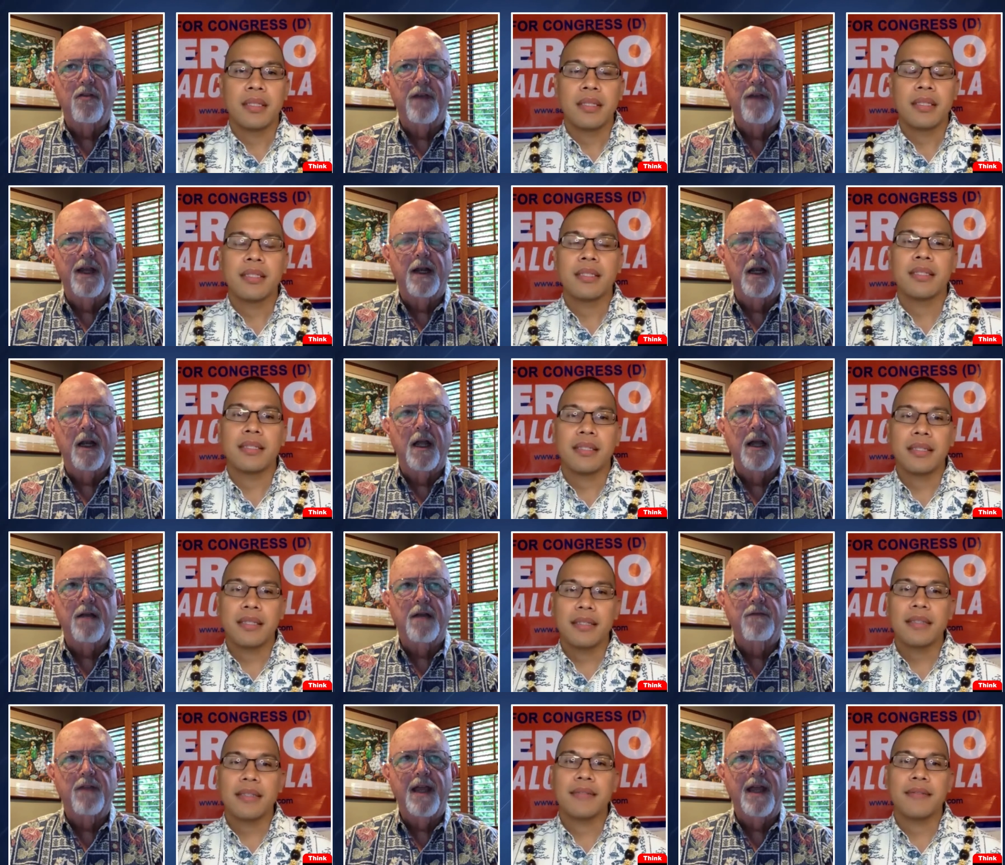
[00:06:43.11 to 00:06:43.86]
Speaker 1: You've had a
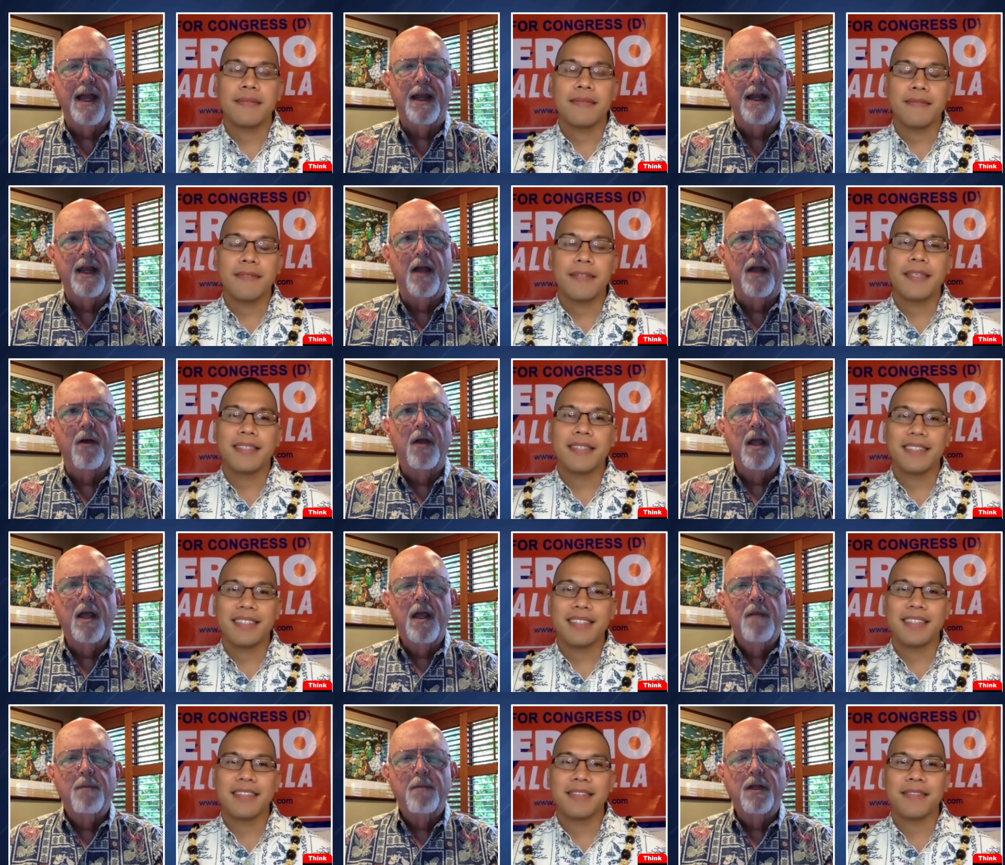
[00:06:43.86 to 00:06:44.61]
lot of that now,
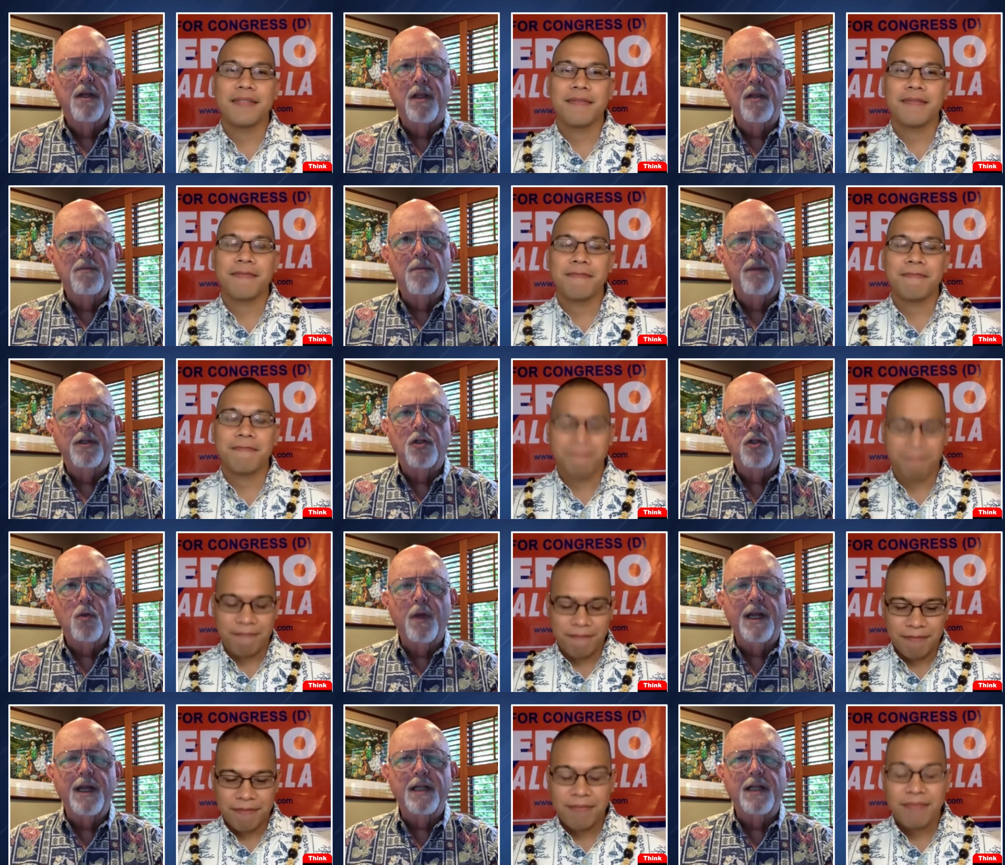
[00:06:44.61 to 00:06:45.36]
but you
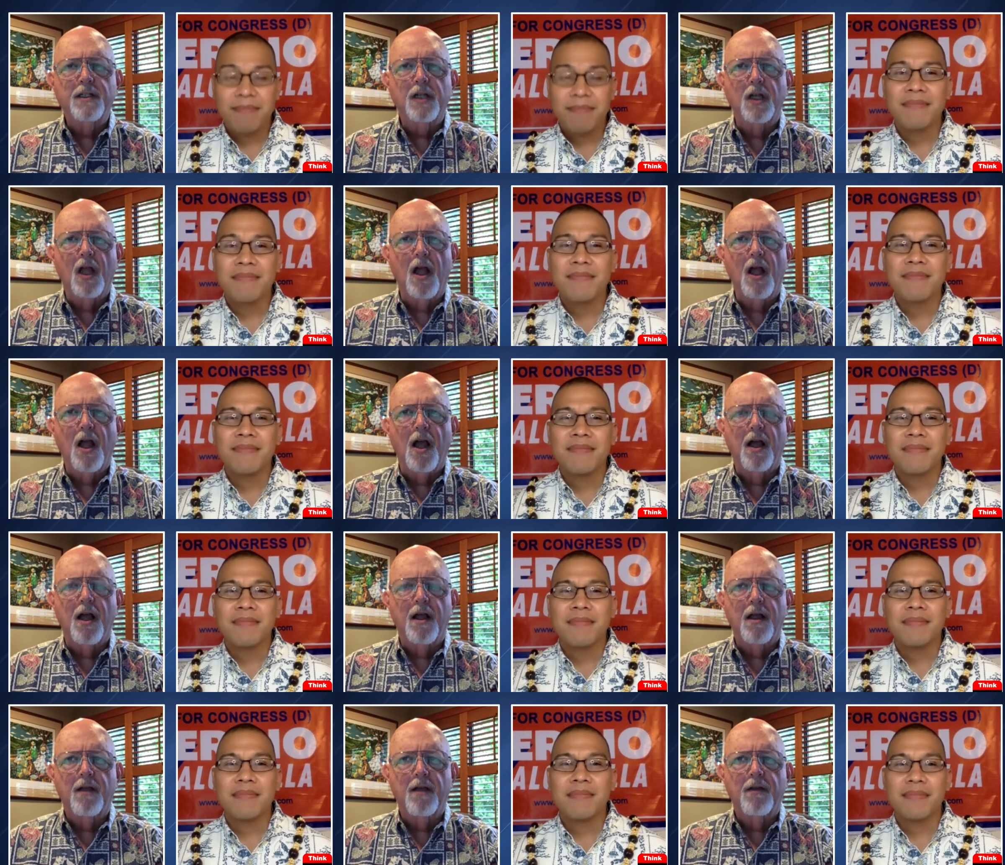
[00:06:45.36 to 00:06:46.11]
but you went into
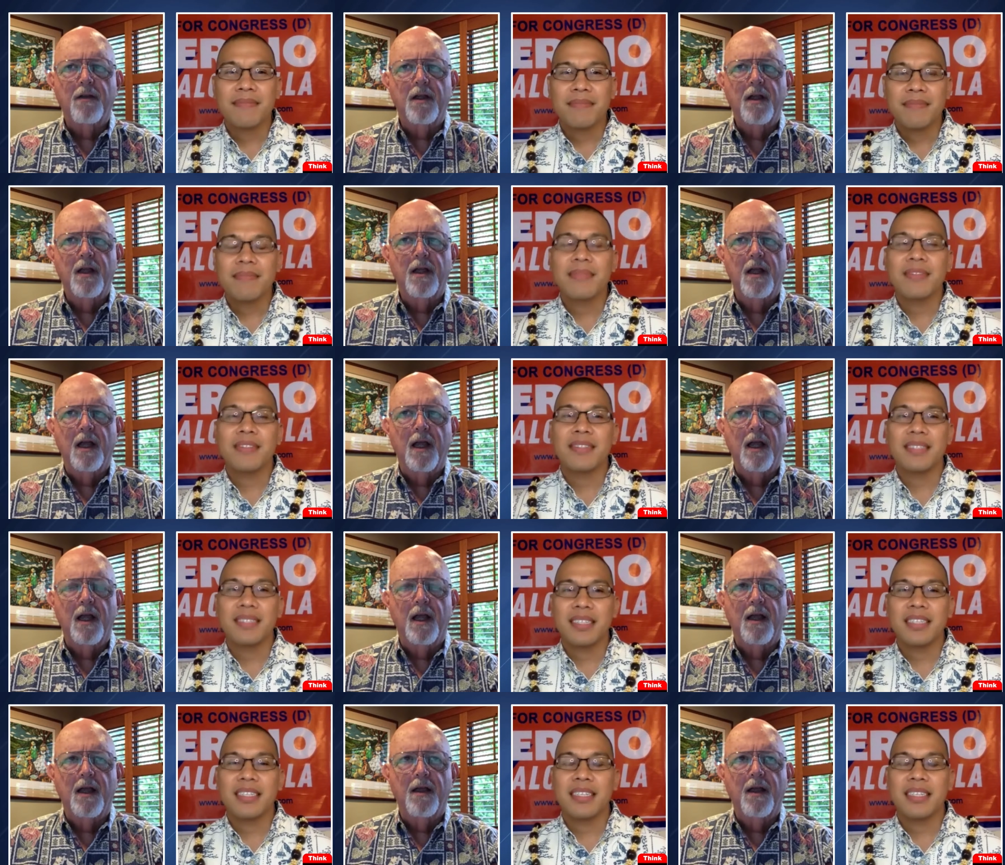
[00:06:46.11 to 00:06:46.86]
law
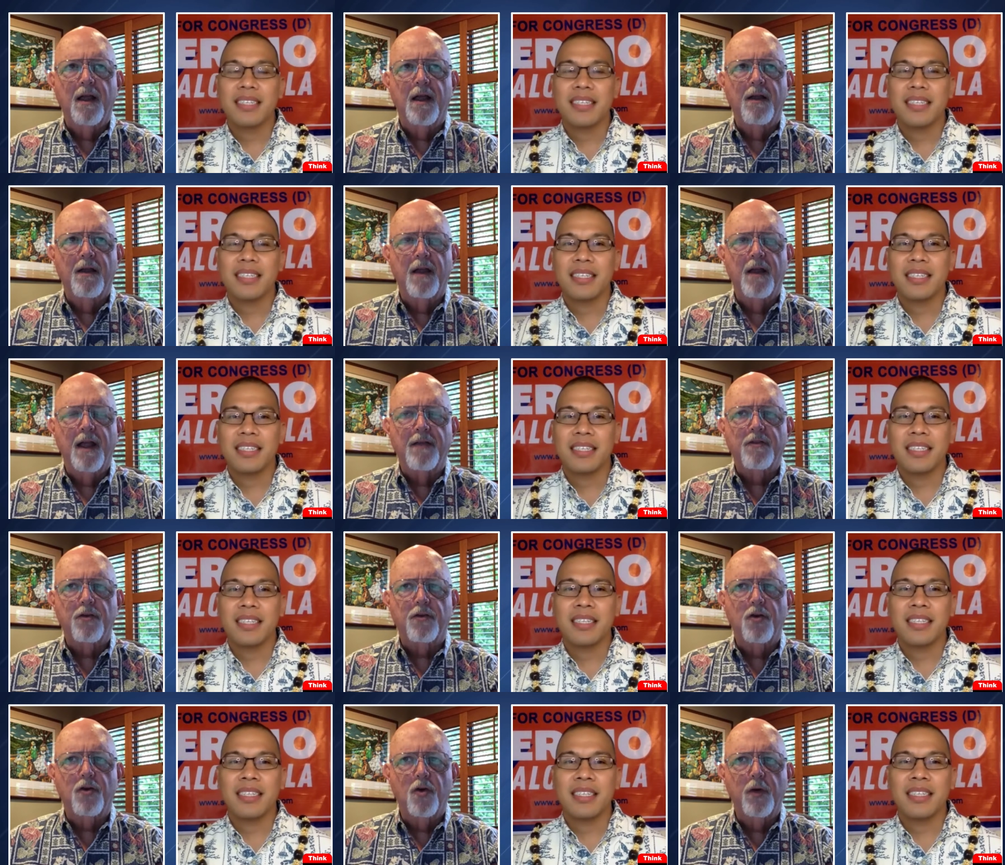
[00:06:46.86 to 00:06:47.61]
uh,
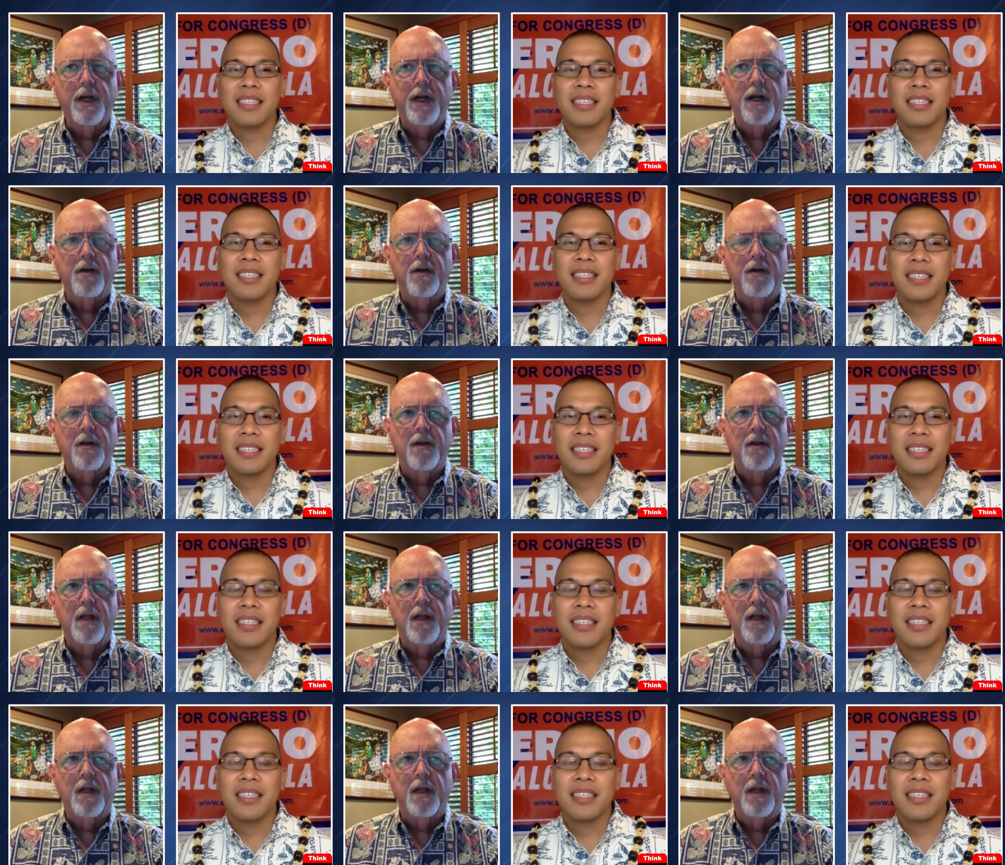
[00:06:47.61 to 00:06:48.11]
as a career